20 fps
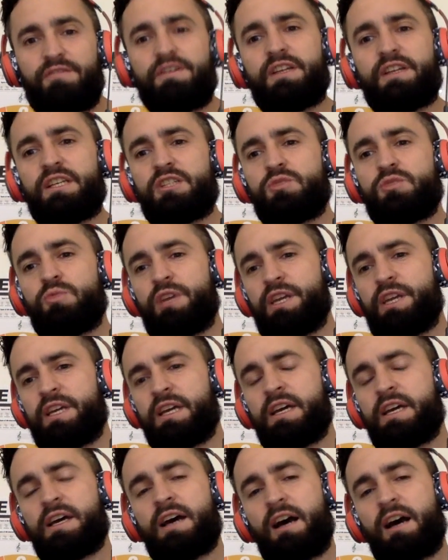And each week,
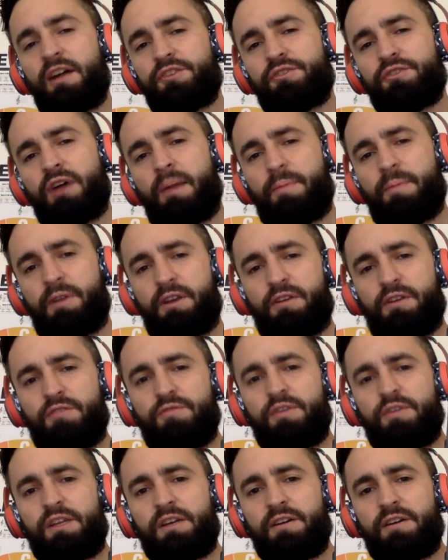I'll drop in a new
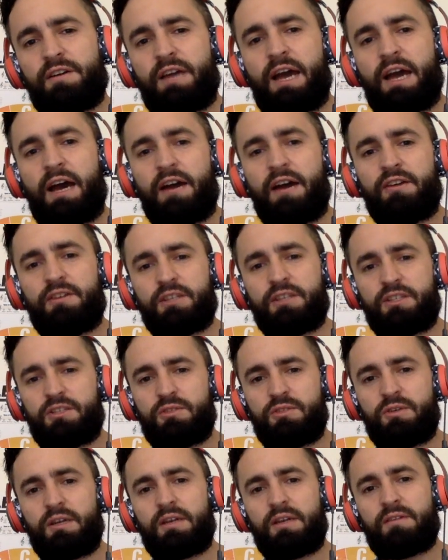video on how you could
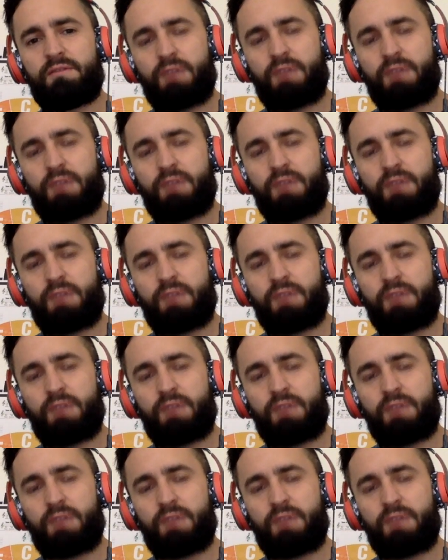do it,